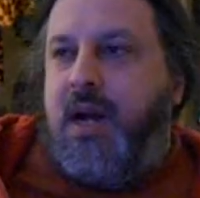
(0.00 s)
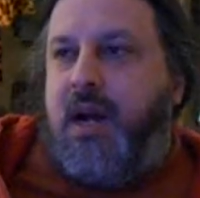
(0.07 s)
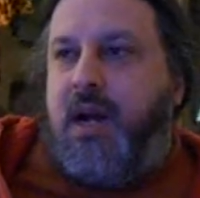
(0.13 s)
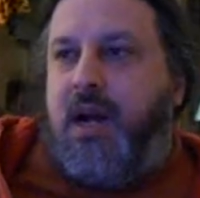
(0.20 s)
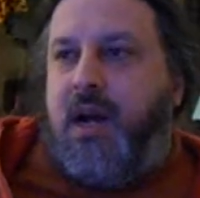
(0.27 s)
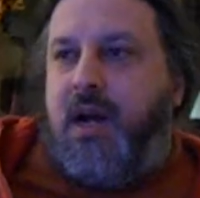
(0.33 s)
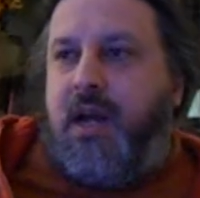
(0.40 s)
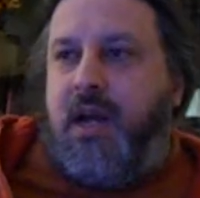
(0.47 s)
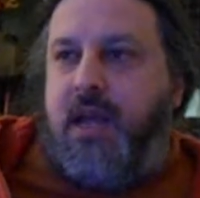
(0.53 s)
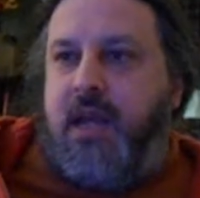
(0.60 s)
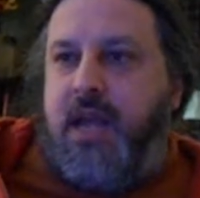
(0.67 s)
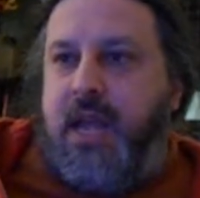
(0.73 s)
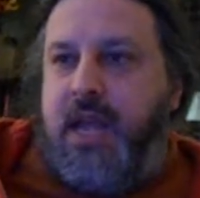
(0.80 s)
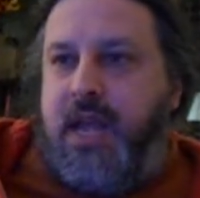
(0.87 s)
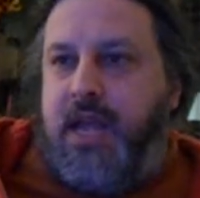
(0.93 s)
uh,
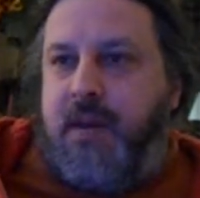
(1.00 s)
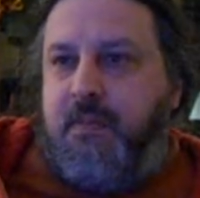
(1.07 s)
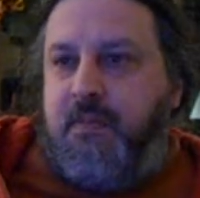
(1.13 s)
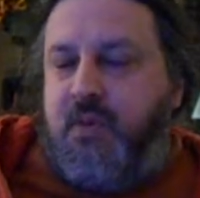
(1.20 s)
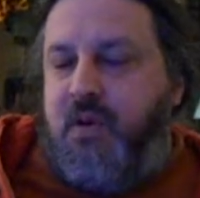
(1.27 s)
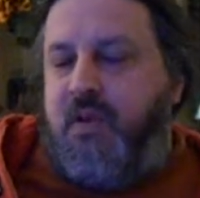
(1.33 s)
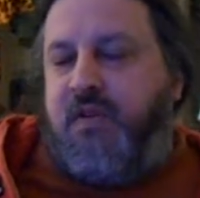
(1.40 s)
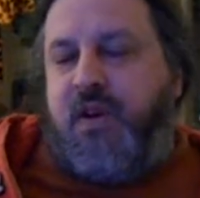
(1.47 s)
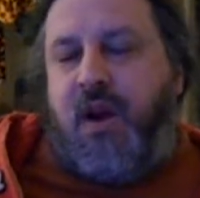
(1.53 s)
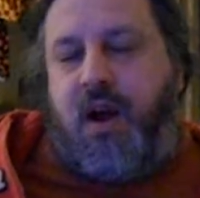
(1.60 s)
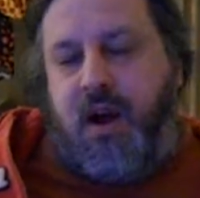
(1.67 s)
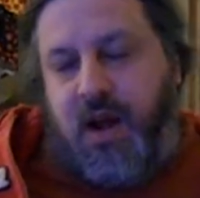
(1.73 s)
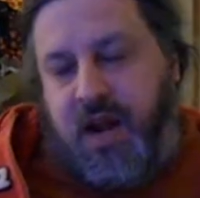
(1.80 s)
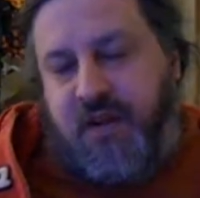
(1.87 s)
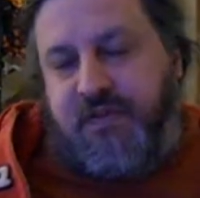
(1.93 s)
and moved
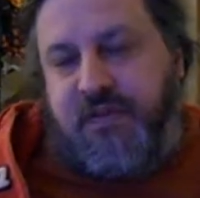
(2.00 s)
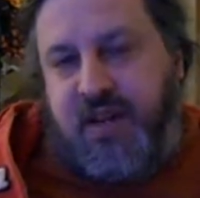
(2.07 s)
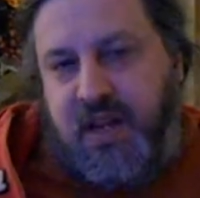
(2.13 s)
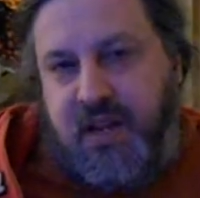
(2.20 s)
off